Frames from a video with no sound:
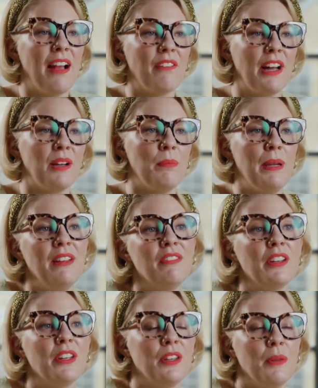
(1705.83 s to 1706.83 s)
And
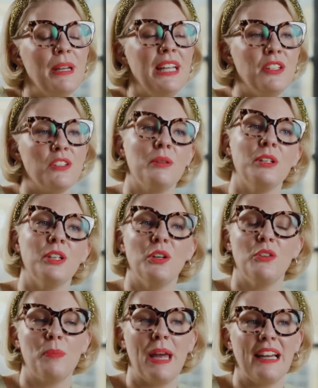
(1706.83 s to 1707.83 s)
essentially what she's
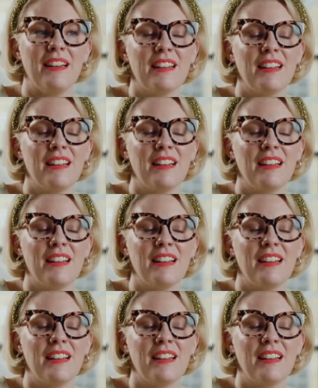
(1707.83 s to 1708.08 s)
saying is